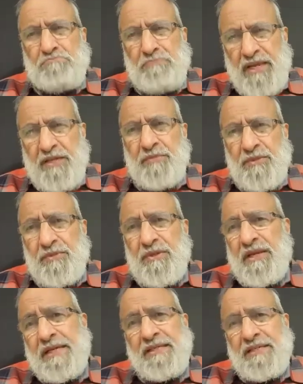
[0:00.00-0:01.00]
would make
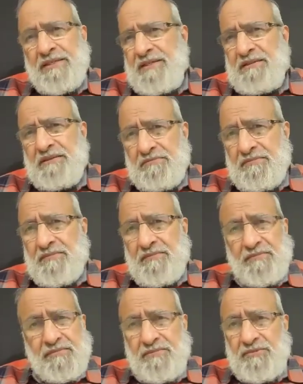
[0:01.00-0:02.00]
people hate each other.
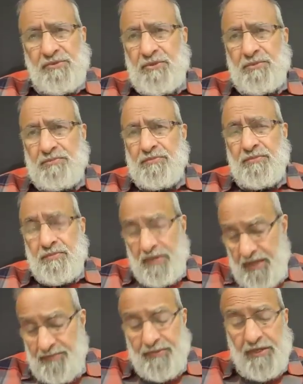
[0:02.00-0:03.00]
So,
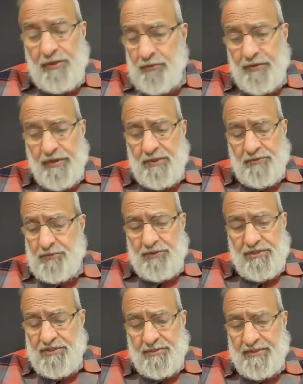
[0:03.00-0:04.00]
yeah, thank you very much
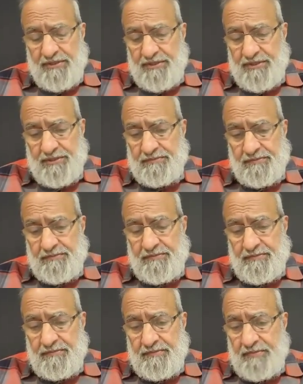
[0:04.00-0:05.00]
for these comments.
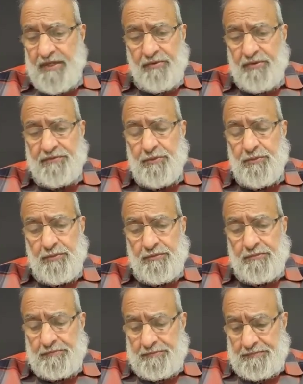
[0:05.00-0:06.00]
I agree with you.